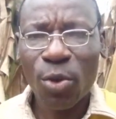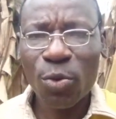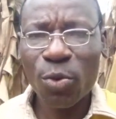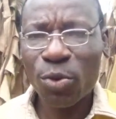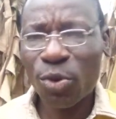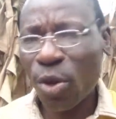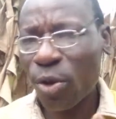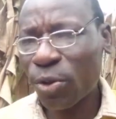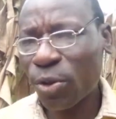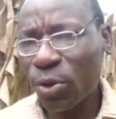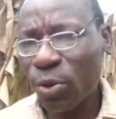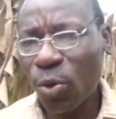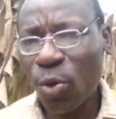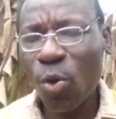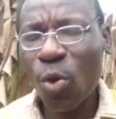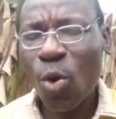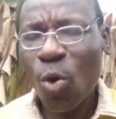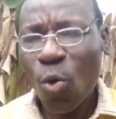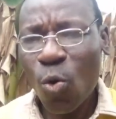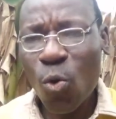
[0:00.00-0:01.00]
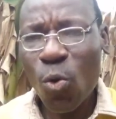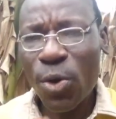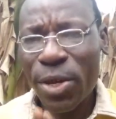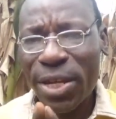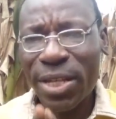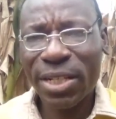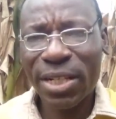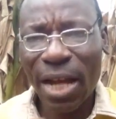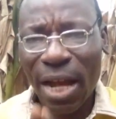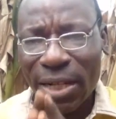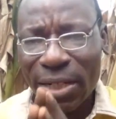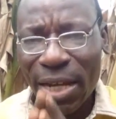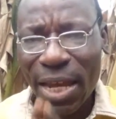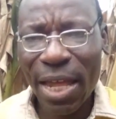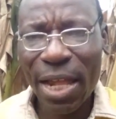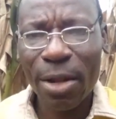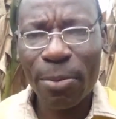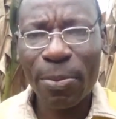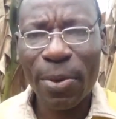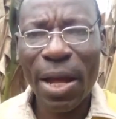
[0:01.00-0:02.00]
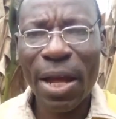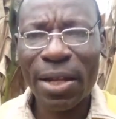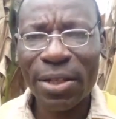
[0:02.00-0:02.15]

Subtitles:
You don't know who it can help,